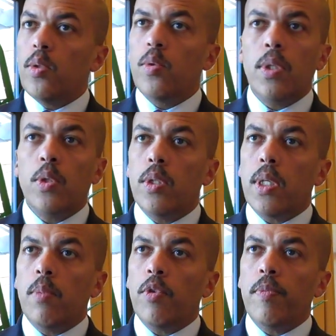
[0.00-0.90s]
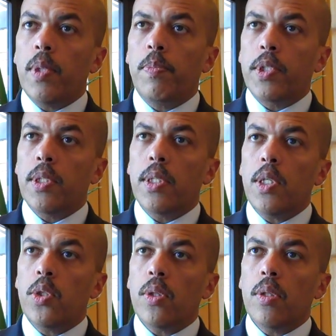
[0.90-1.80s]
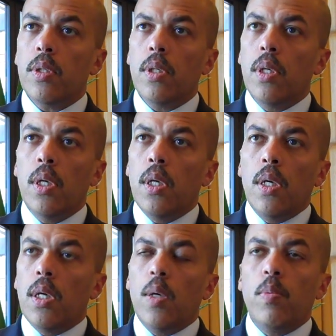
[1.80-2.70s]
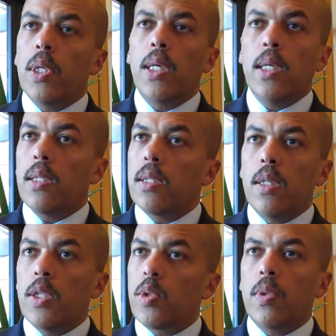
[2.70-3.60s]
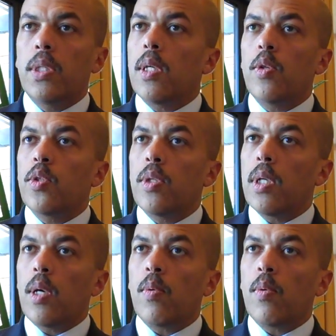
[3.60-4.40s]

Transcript: during the time of my presentation, we get 3,000